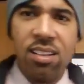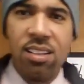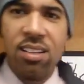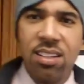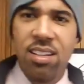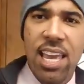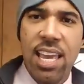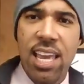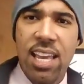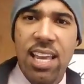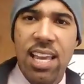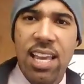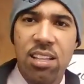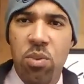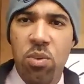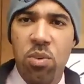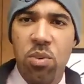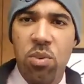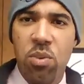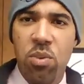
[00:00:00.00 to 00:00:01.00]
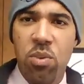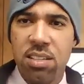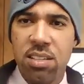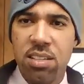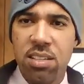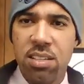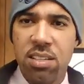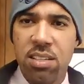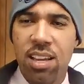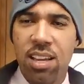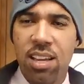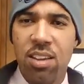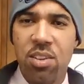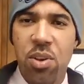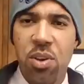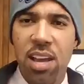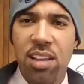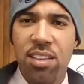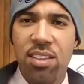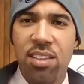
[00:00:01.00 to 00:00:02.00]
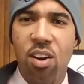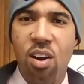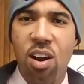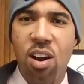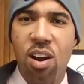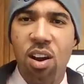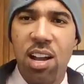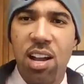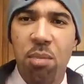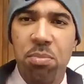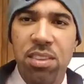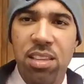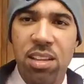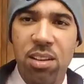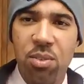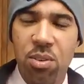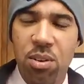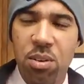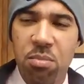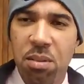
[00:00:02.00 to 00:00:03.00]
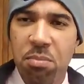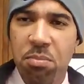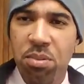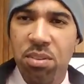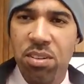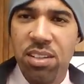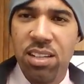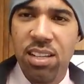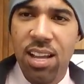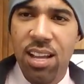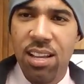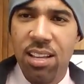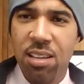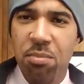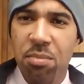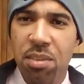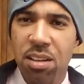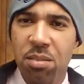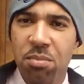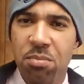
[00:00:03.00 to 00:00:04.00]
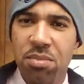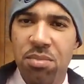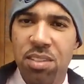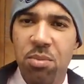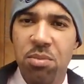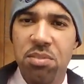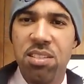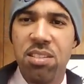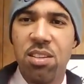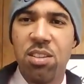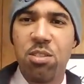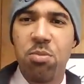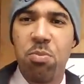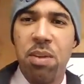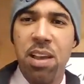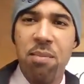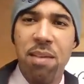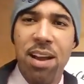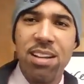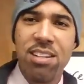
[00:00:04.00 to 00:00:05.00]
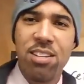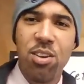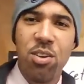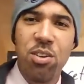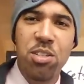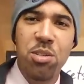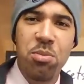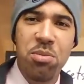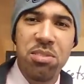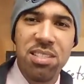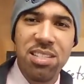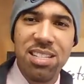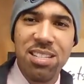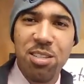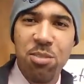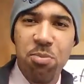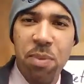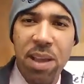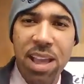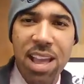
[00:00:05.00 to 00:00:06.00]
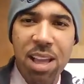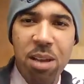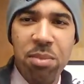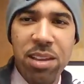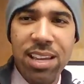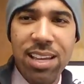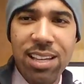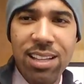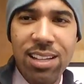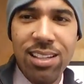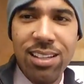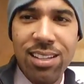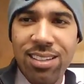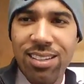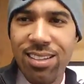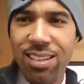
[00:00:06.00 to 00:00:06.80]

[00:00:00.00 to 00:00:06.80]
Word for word: Healing through inspiration. Yeah, you got the hard copy. They ordered my book, and I emailed them. It was in your spam. I told you it was in the spam. Healing.